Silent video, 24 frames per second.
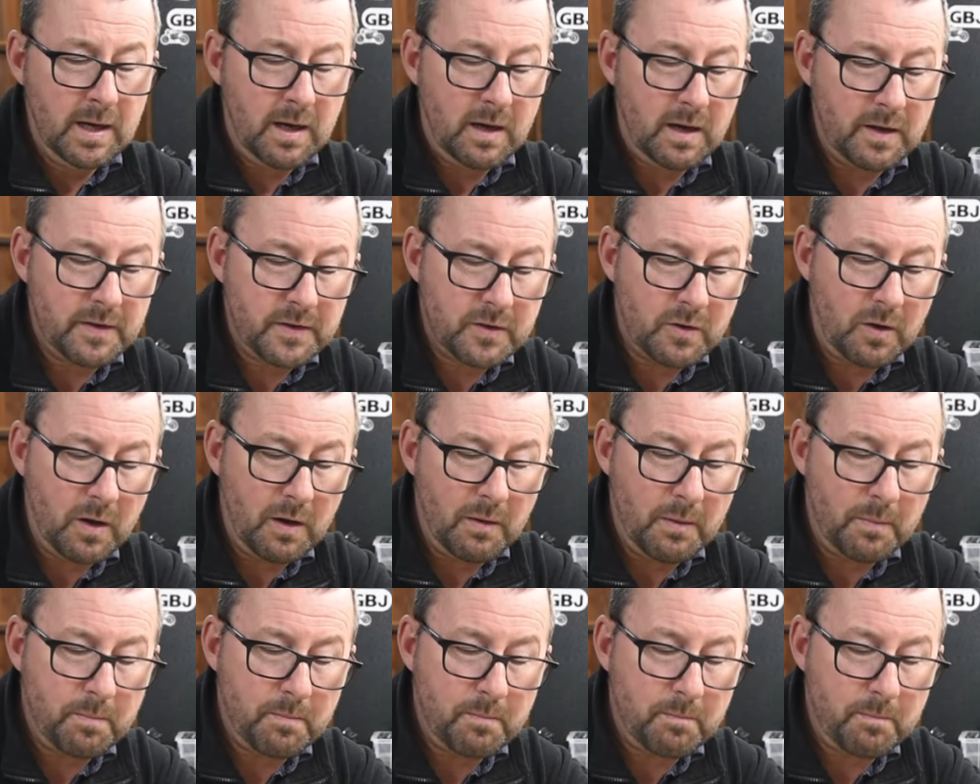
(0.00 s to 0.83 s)
I thought I
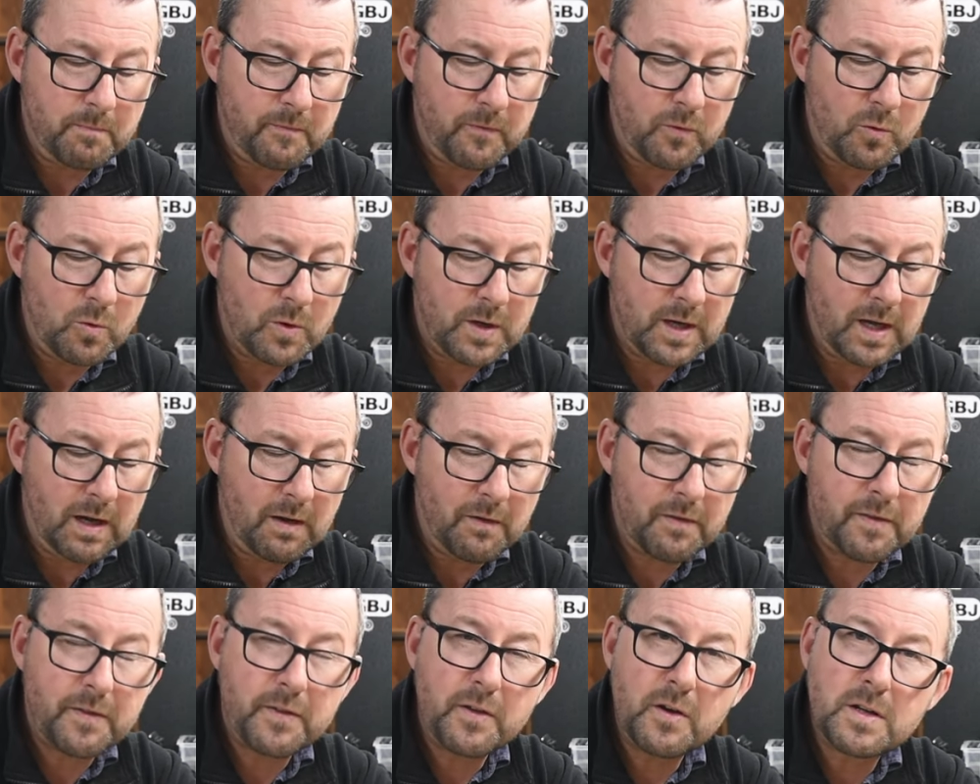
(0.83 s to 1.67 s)
would fork
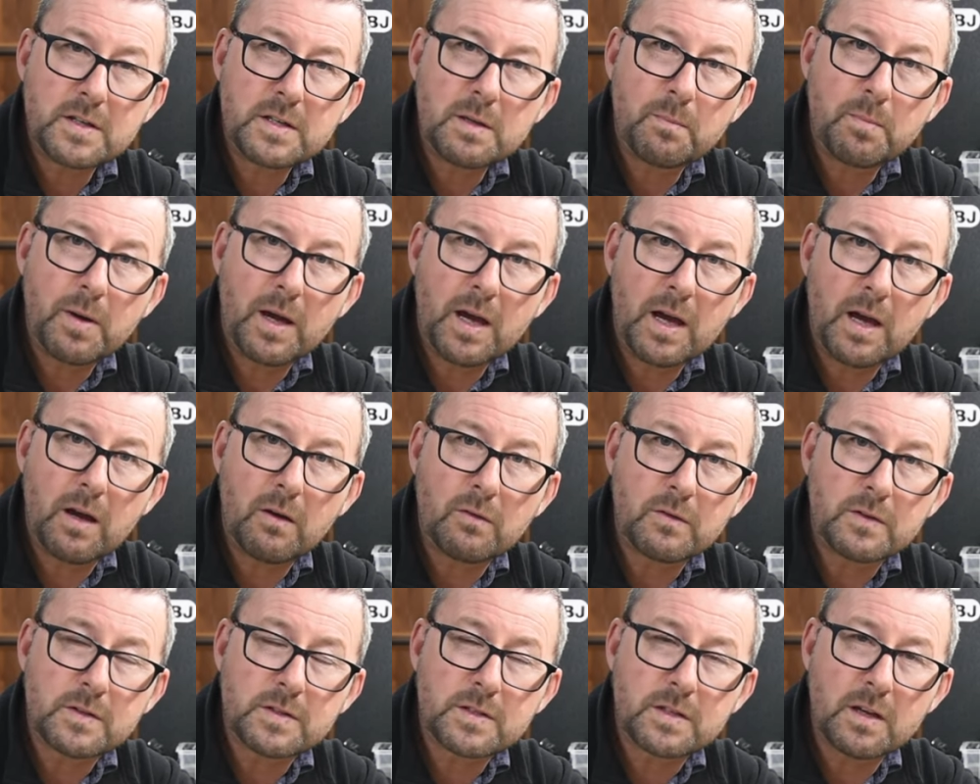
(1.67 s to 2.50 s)
out
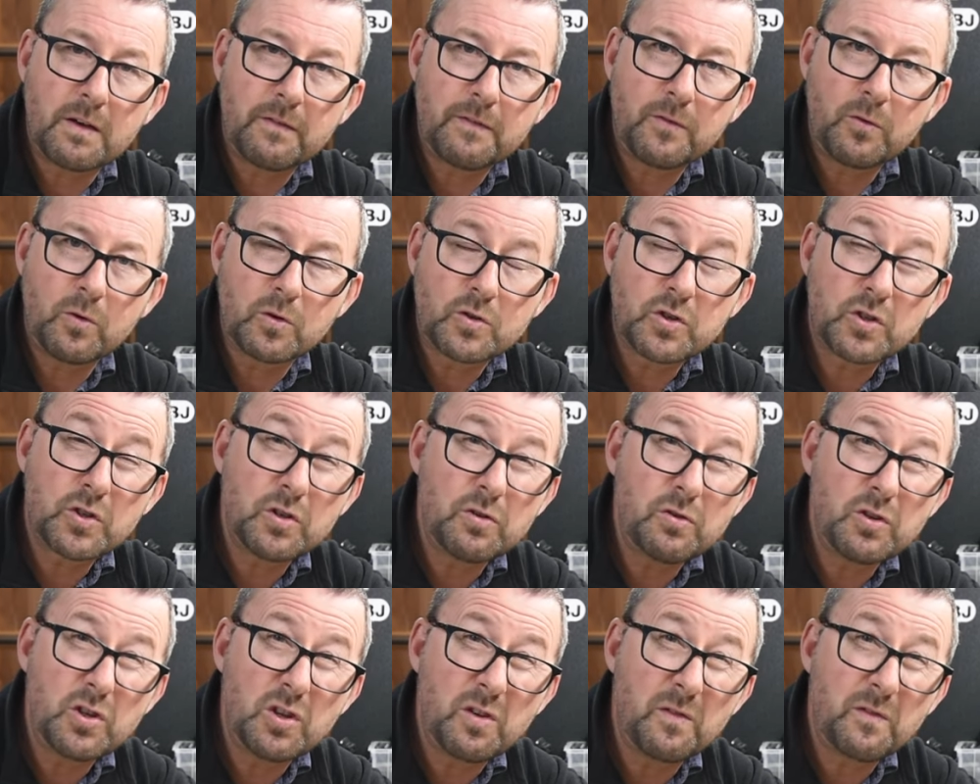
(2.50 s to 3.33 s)
£30 for
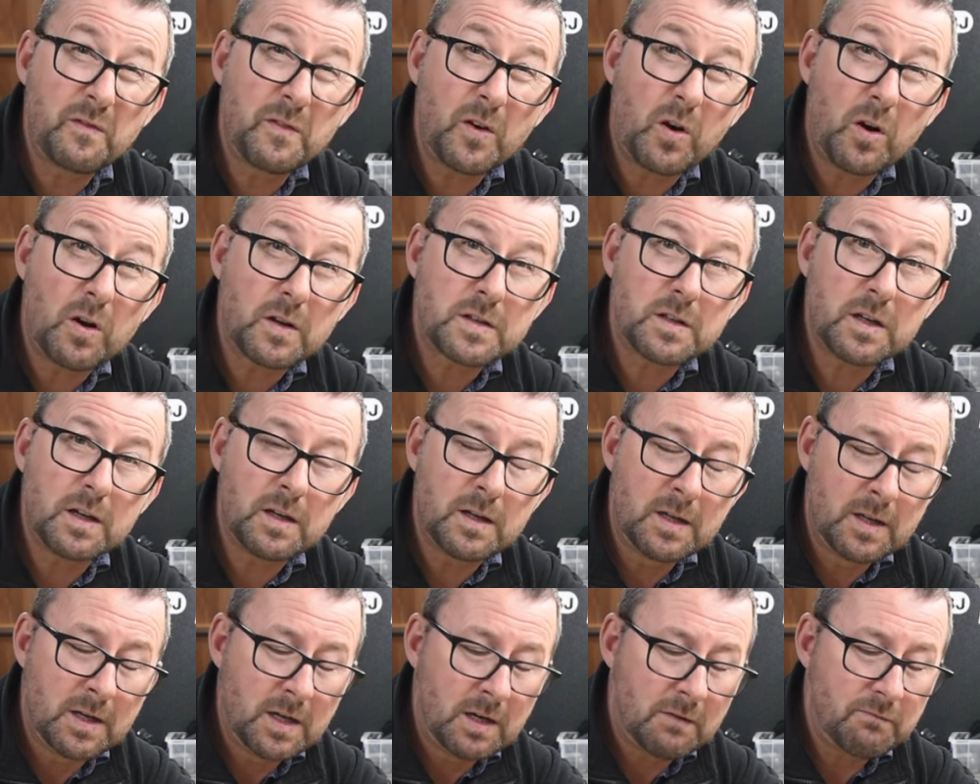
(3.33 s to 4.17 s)
two new Varta
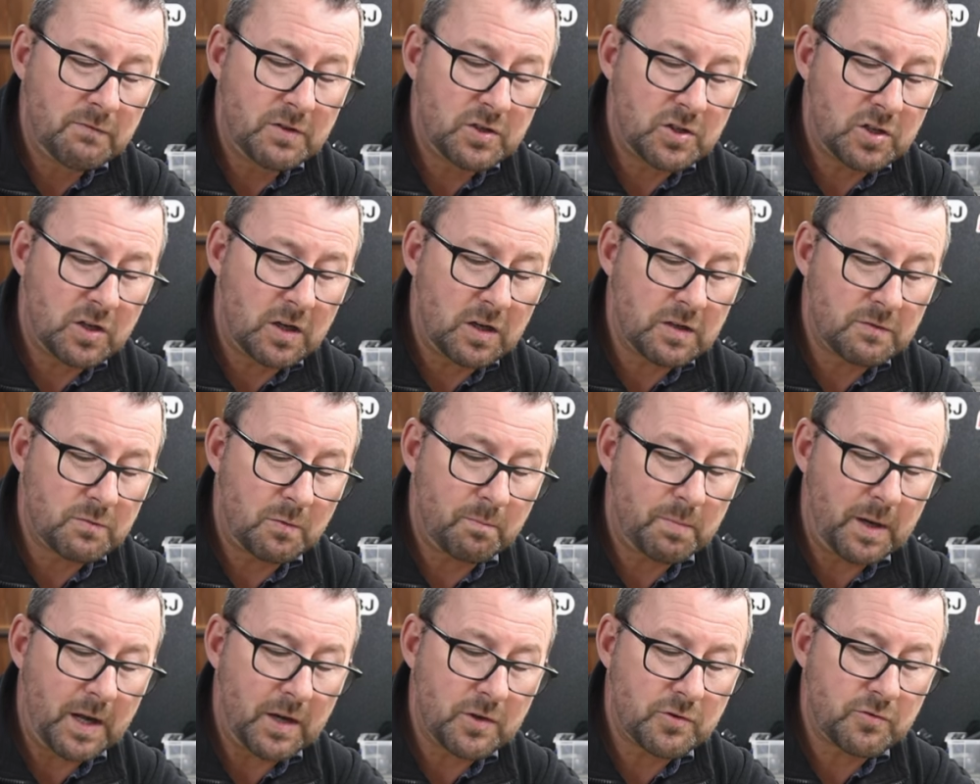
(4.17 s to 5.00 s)

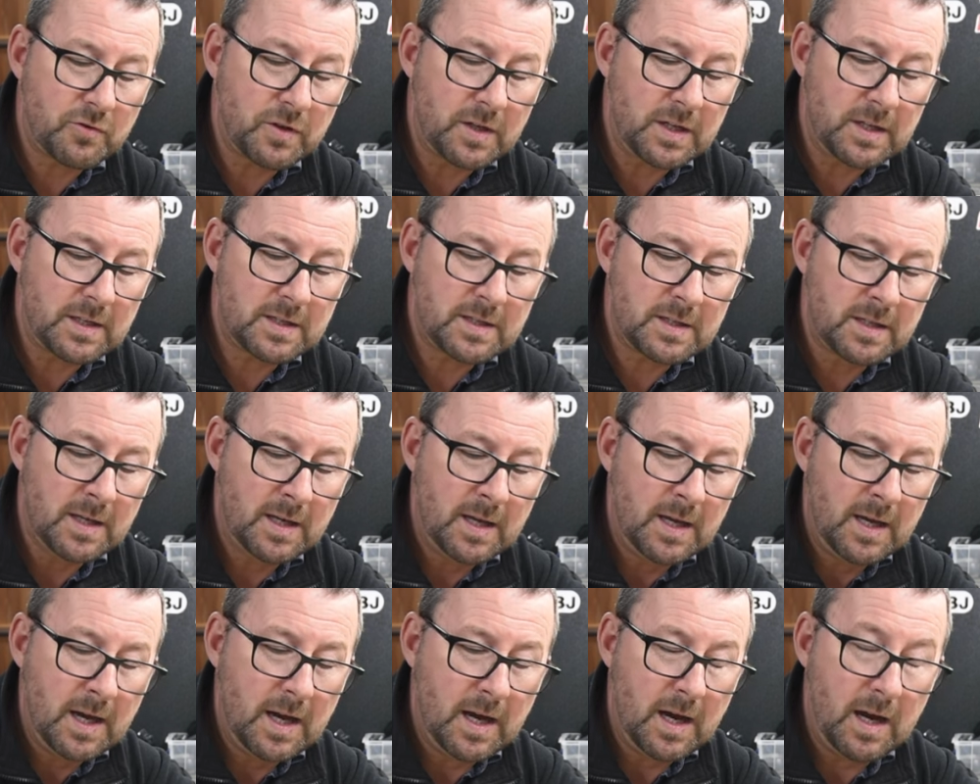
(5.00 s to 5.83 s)
rechargeable batteries
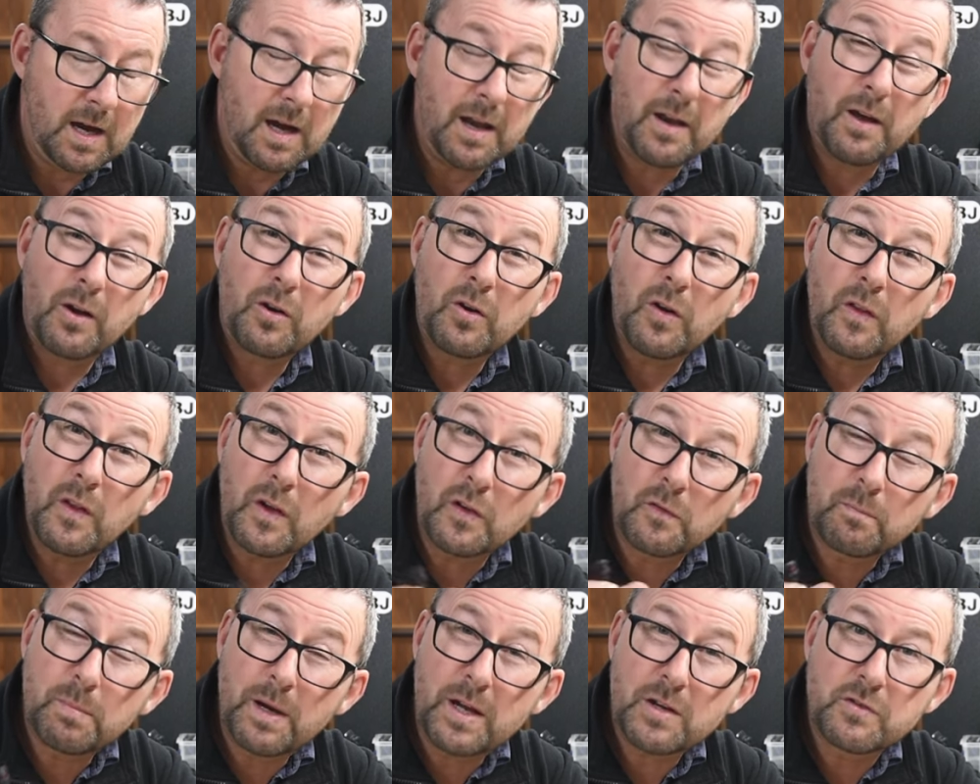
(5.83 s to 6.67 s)
uh, and I got
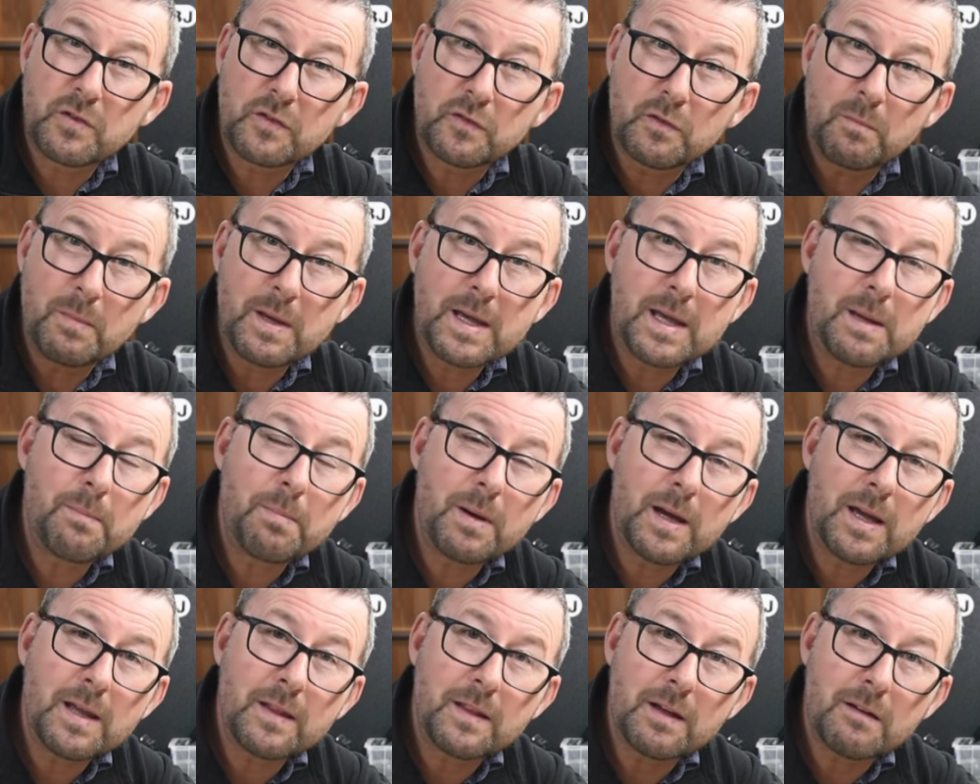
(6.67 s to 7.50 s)
those batteries from eBay.